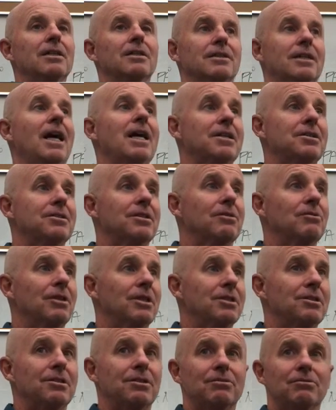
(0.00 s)
That's the
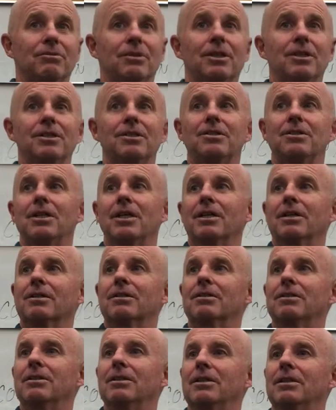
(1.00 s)
question. What is next?